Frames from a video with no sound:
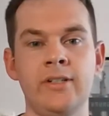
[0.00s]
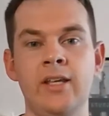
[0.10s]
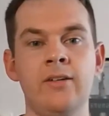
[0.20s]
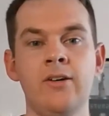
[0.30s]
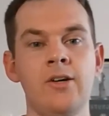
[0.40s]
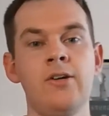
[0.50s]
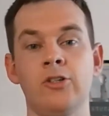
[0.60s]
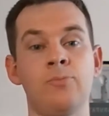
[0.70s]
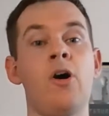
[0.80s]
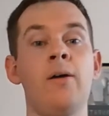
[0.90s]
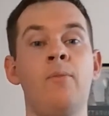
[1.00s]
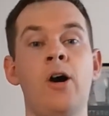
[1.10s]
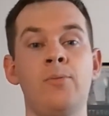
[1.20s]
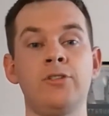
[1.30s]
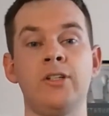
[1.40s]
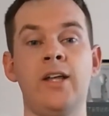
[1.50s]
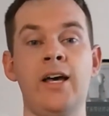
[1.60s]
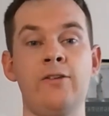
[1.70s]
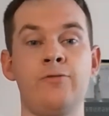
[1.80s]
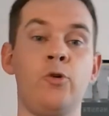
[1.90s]
And then because mine was
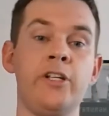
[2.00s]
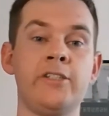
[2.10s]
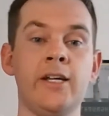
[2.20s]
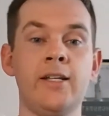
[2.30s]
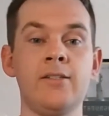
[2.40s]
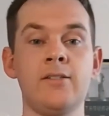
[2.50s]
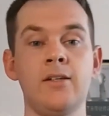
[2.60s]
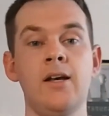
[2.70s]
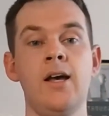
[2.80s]
delayed 40 seconds,